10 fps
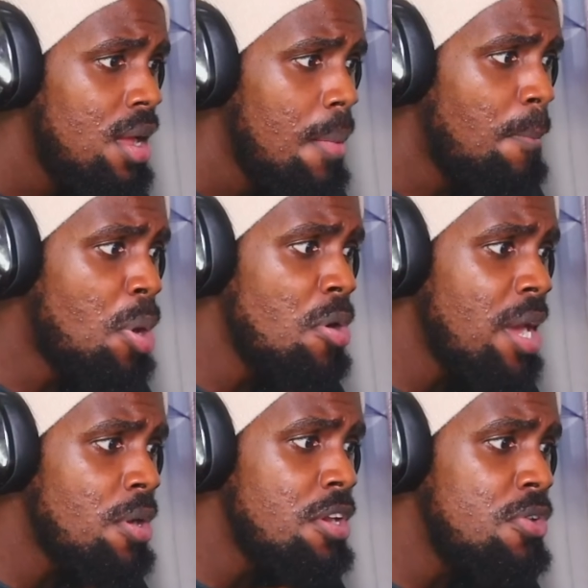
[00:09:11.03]
Burned
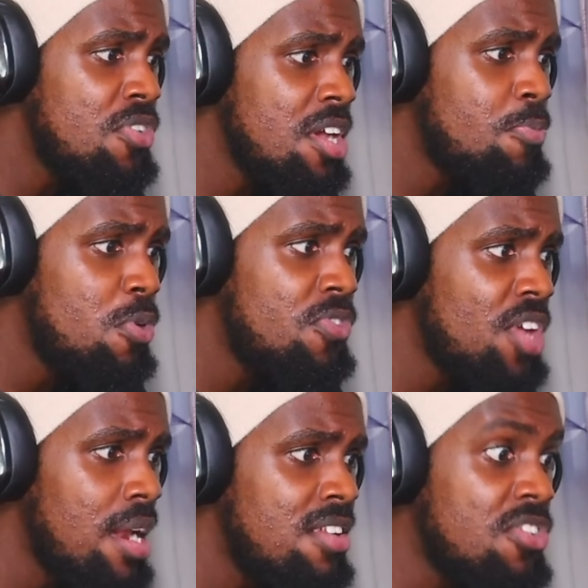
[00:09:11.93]
out and using it proves
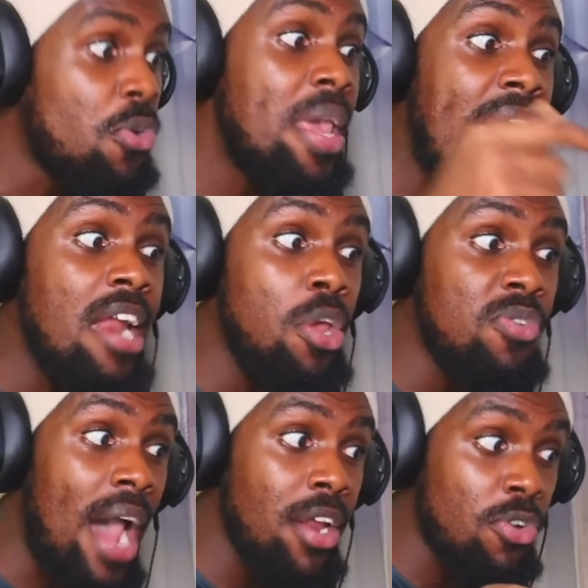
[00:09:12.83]
challenging, so he can't use
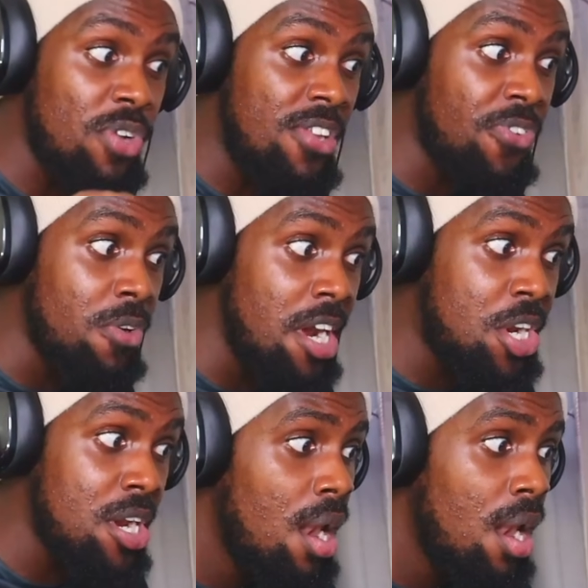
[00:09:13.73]
Idle Transfiguration.